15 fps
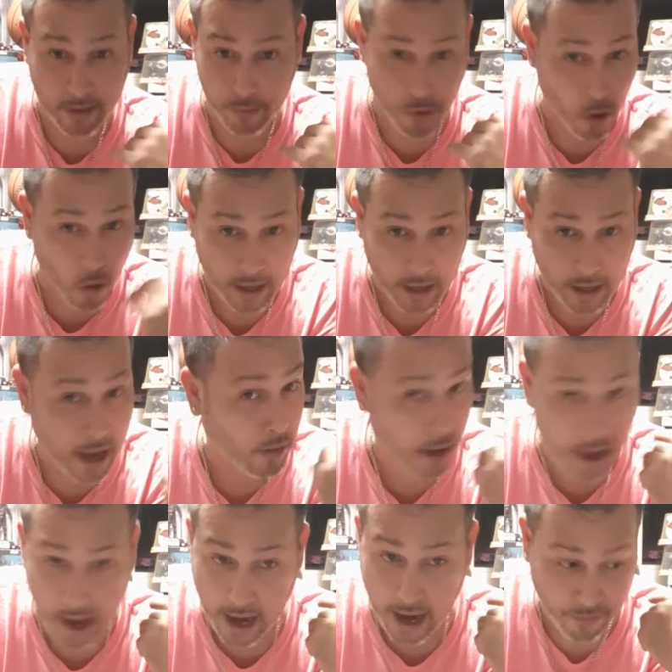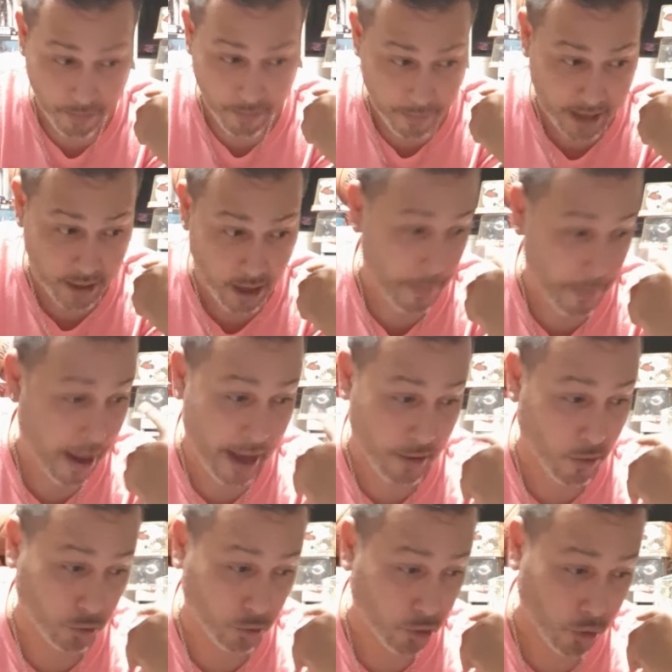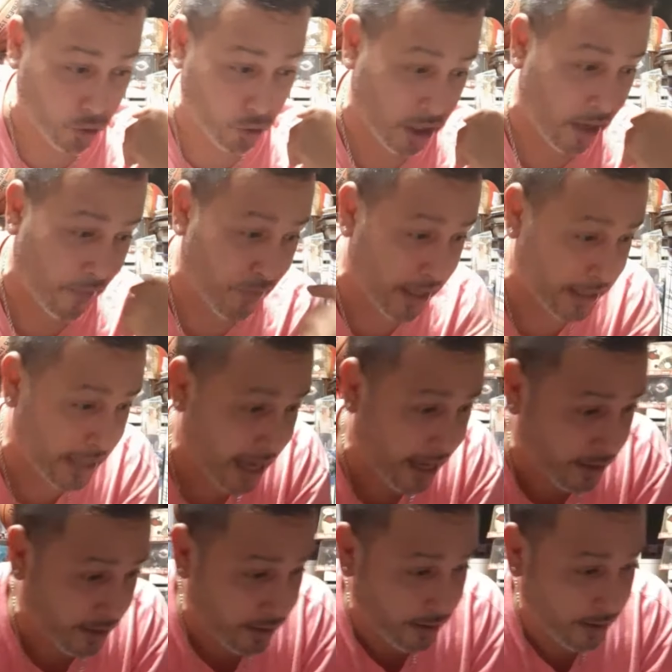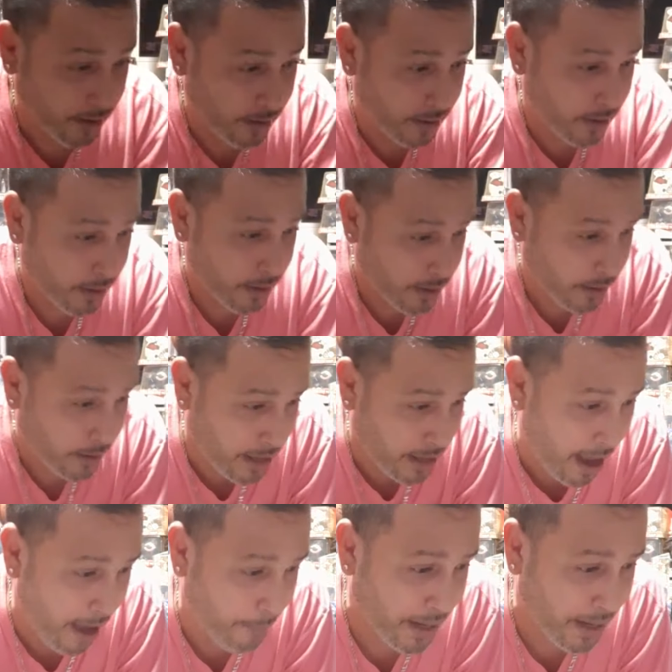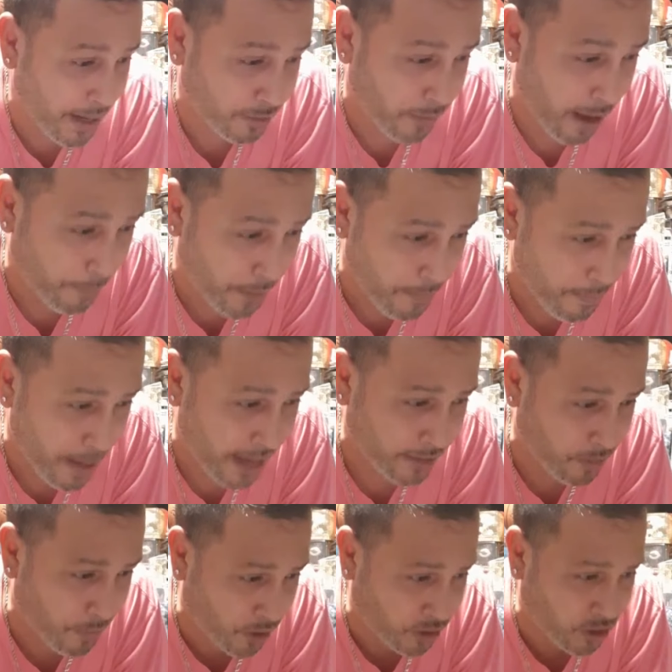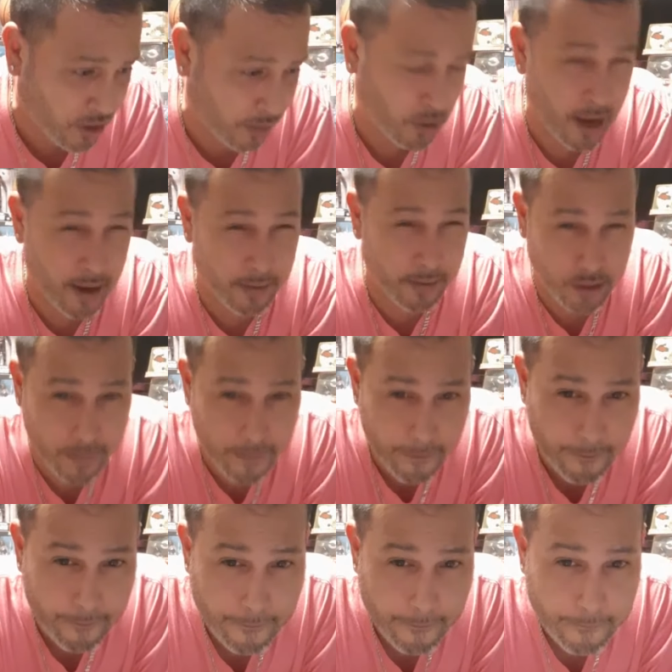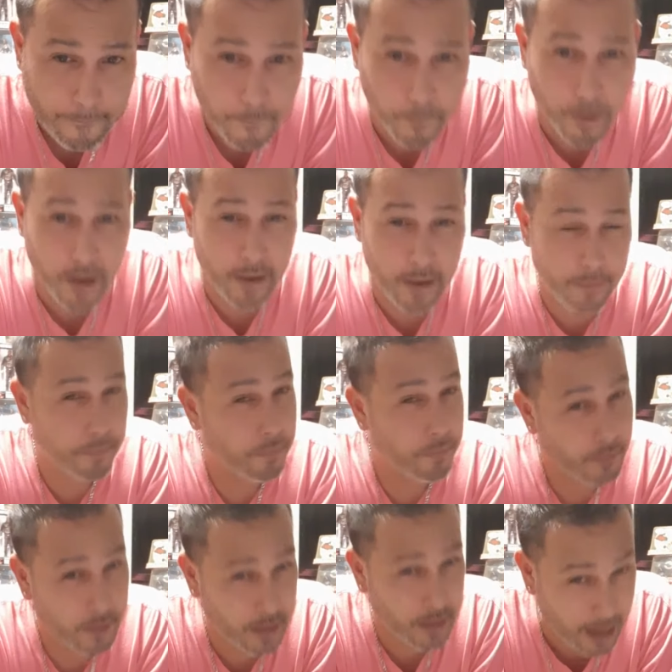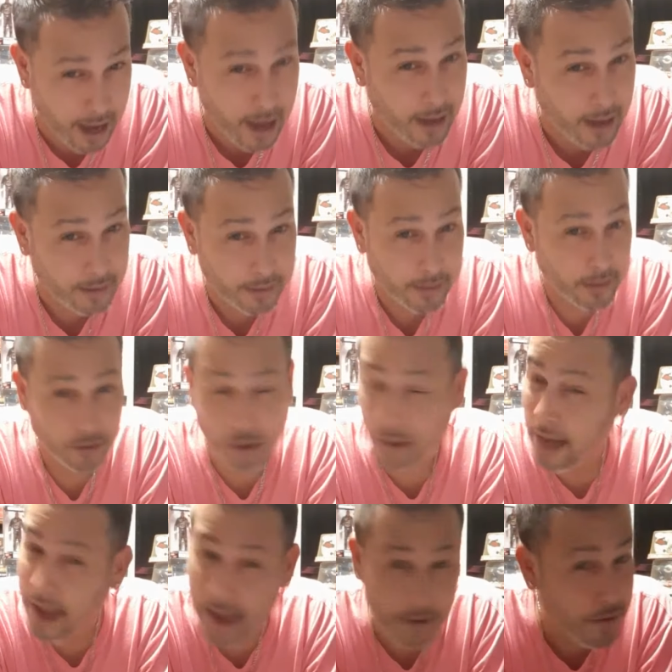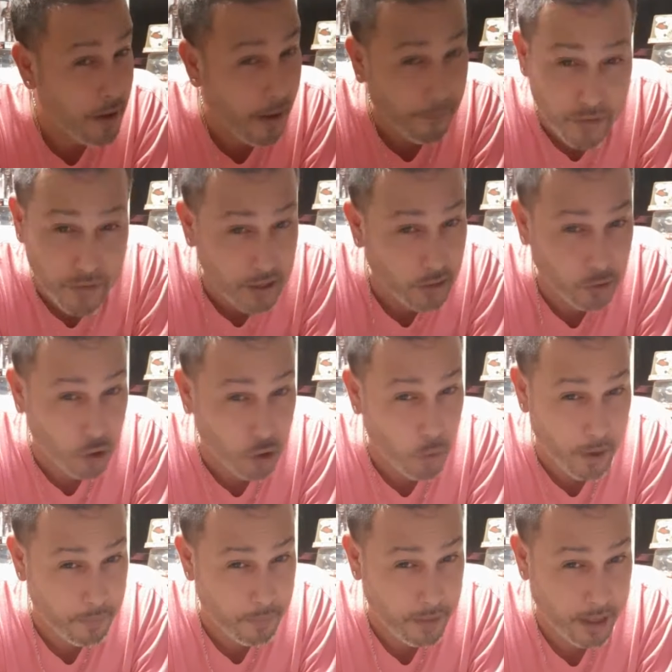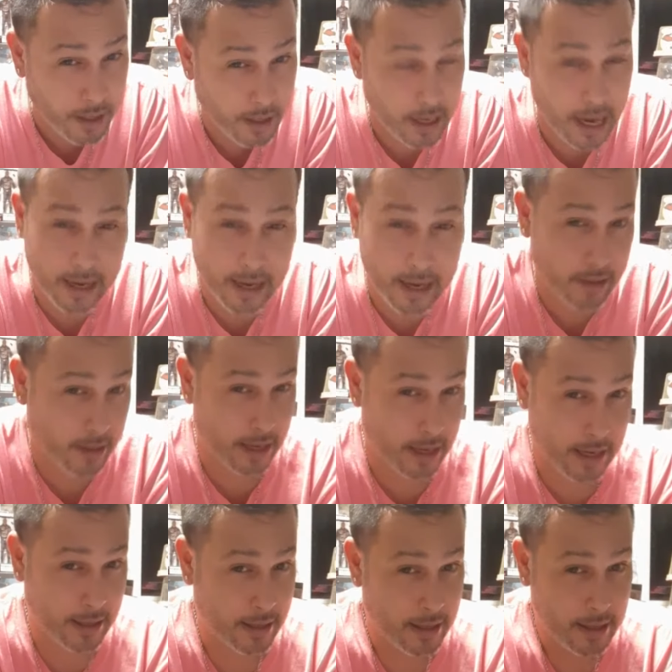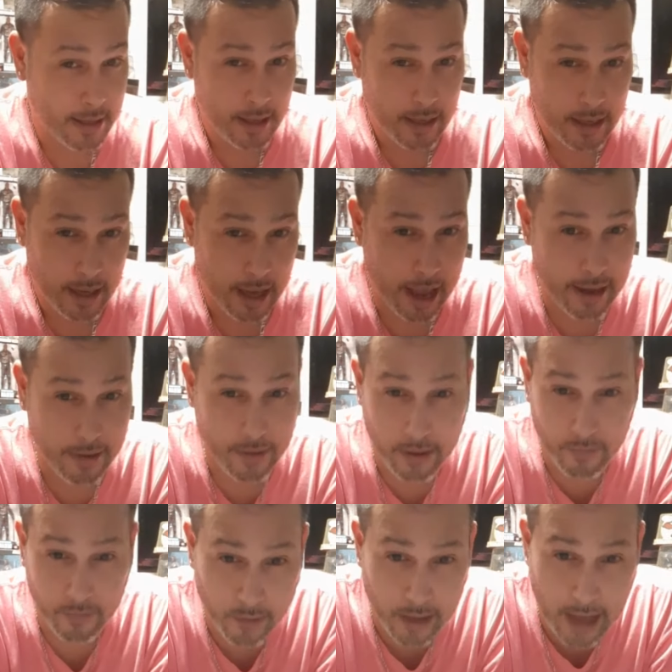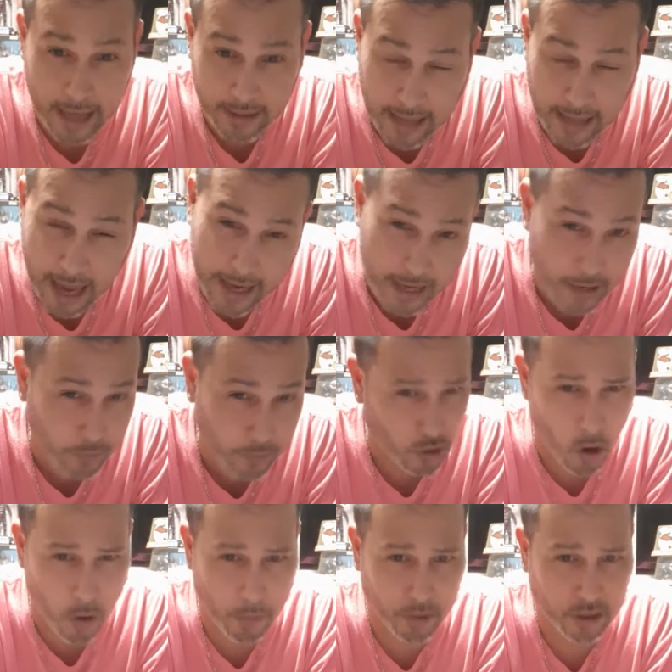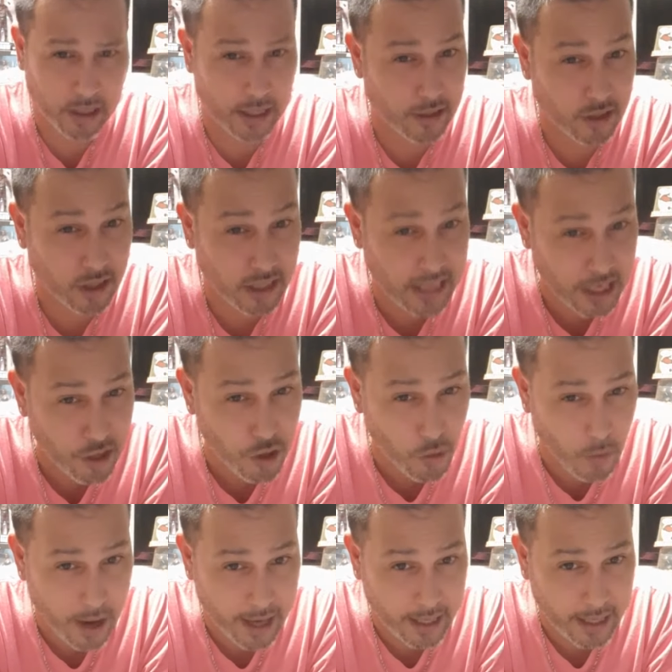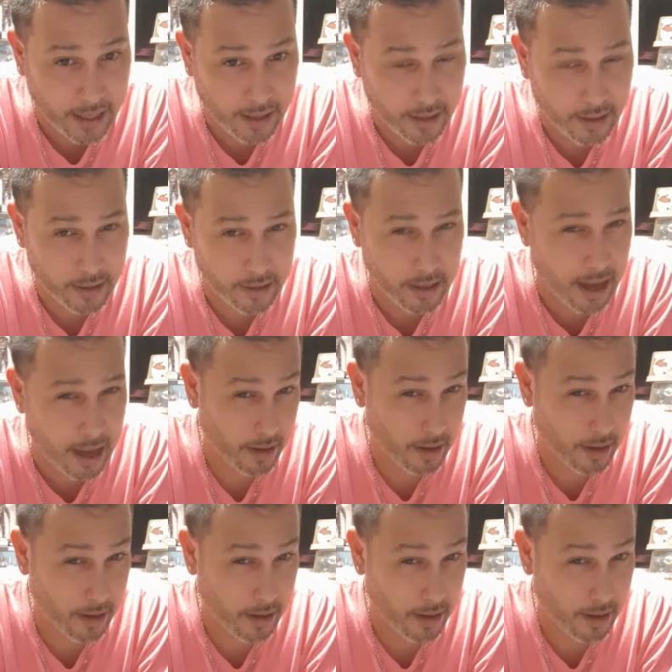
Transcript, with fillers: no account I ever made up. I don't do stuff like that. Yeah, I play, I play basketball sometimes. But, yeah. So that had nothing to do with me. And I, and, and last night it was almost insinuated that